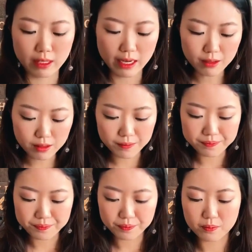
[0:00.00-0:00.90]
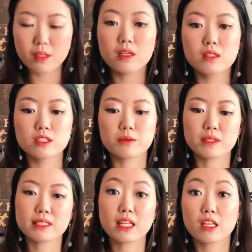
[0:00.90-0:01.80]
out. So I'm gonna
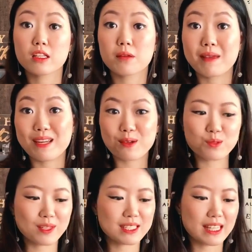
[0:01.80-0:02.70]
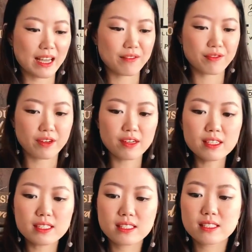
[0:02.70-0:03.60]
set the tomatoes one side
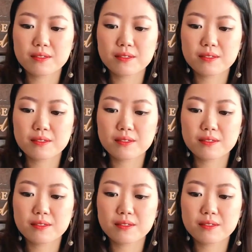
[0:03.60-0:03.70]
first.